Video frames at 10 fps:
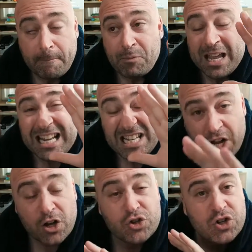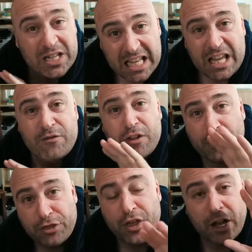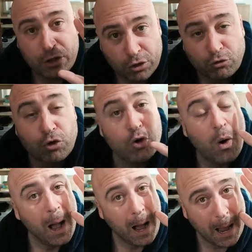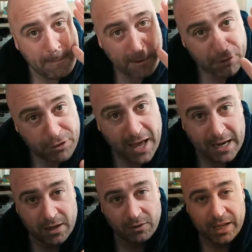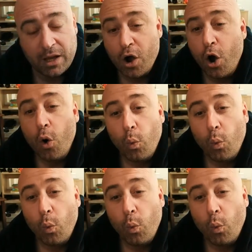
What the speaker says: He doesn't even think through hypothetically